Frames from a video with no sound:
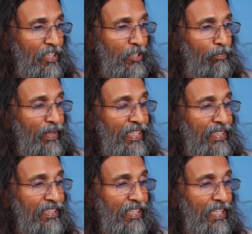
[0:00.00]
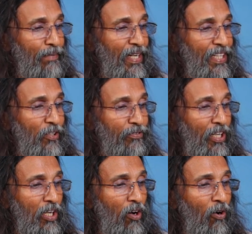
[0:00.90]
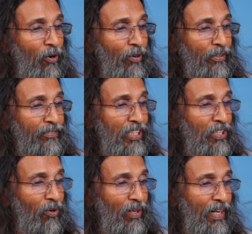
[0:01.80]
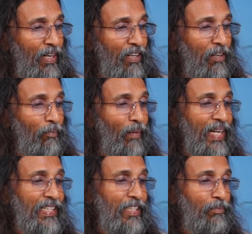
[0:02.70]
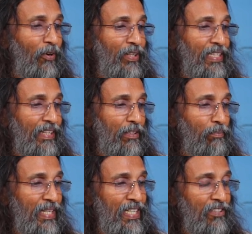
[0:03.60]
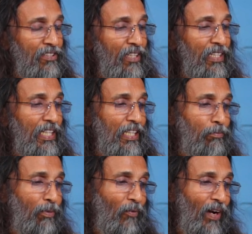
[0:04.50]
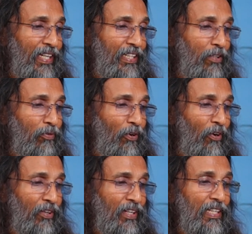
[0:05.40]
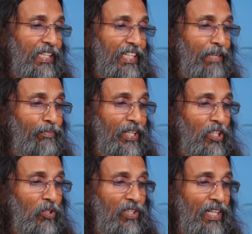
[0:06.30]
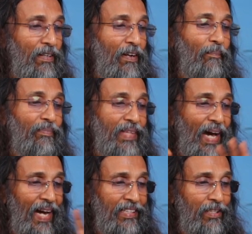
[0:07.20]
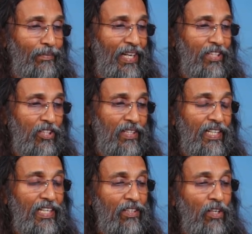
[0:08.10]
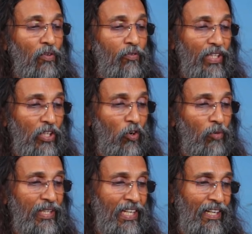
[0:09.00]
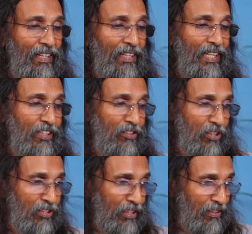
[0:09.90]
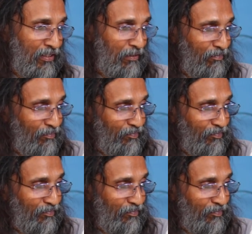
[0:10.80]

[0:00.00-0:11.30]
Spirit is the image of the Lord of the yoga, mind and body are the means he has provided for reproducing that image in phenomenal existence.